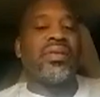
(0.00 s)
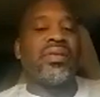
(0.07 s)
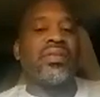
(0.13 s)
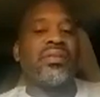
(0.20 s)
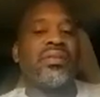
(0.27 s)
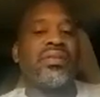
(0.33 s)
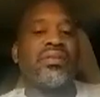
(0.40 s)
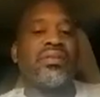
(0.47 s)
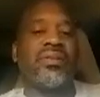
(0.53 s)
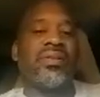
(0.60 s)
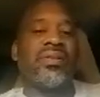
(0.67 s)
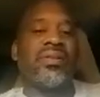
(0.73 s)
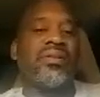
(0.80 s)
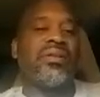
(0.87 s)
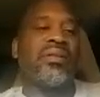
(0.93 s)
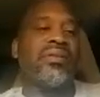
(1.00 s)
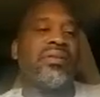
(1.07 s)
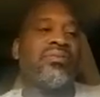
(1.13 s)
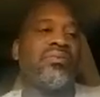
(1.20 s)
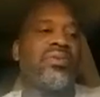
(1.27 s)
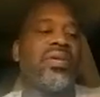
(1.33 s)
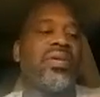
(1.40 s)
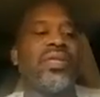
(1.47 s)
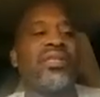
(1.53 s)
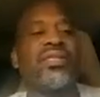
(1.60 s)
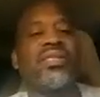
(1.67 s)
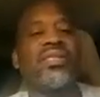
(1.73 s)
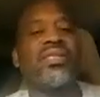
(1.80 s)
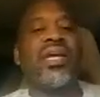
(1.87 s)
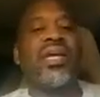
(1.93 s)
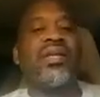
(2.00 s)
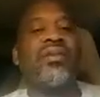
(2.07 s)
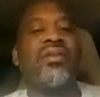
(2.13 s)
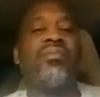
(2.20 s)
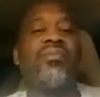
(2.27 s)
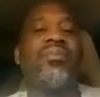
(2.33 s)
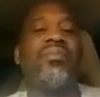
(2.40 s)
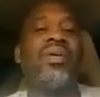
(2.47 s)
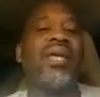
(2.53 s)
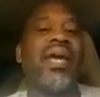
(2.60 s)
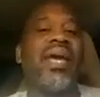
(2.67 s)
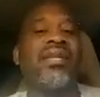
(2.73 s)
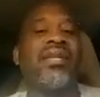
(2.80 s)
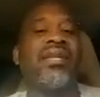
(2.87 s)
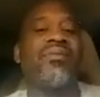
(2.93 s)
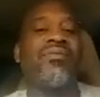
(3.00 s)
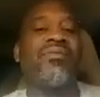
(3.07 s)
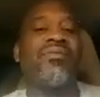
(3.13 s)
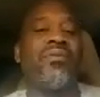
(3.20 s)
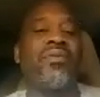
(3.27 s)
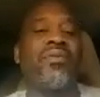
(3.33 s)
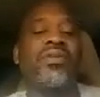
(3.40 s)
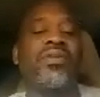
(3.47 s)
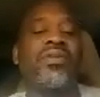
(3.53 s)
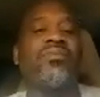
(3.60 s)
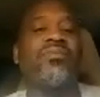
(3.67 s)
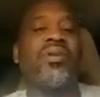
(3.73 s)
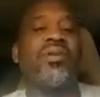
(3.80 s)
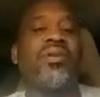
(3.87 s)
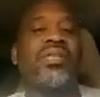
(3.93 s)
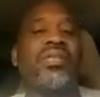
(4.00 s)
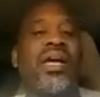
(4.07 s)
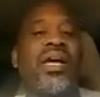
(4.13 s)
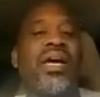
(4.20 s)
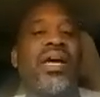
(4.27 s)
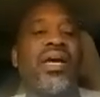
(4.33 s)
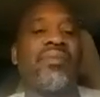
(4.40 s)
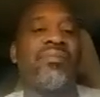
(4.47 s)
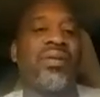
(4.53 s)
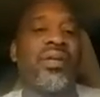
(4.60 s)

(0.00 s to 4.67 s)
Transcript: is reinstated or been active for a certain period of time,